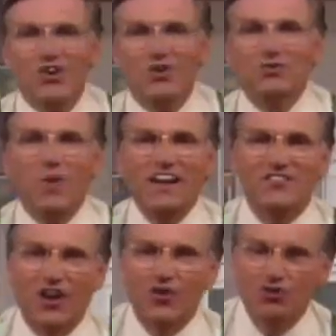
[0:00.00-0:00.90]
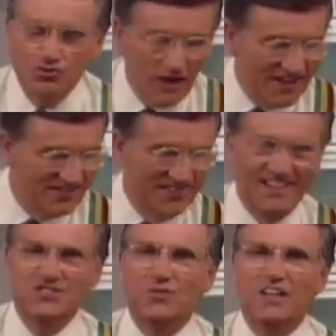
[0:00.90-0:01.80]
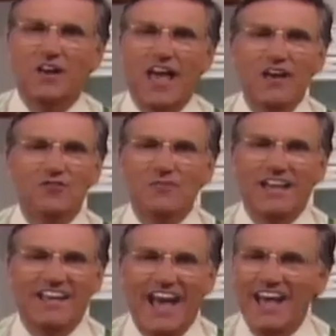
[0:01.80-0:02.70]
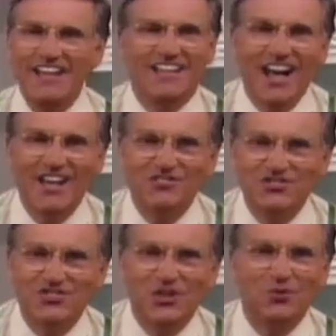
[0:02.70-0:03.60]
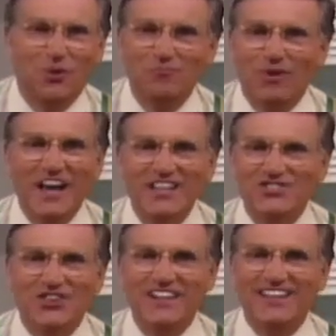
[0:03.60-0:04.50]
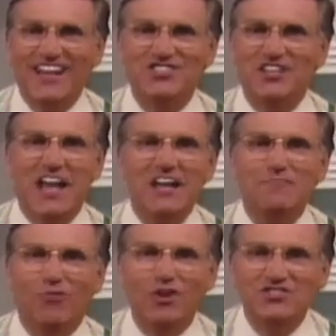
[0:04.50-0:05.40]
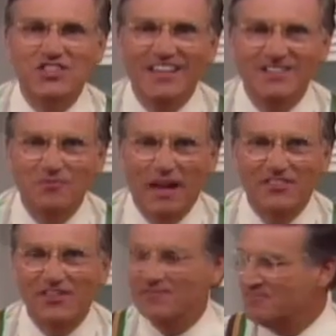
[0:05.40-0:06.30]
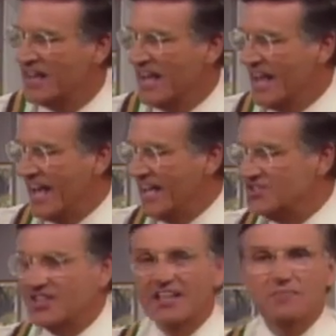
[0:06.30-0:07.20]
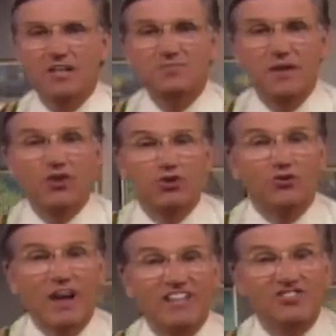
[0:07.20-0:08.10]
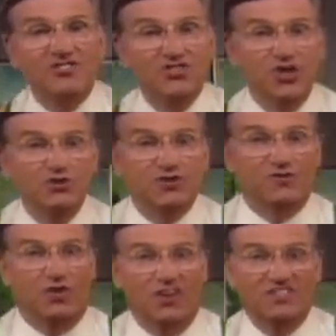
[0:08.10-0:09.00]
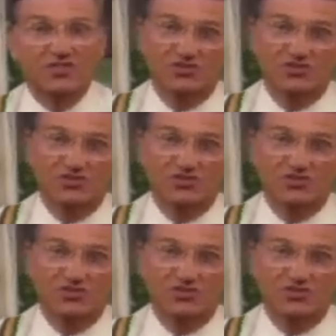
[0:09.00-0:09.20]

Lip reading: Of course, one of the great things when you're ever making any kind of stew or braise or anything else, any moist heat method, is that there must be a great juice for it,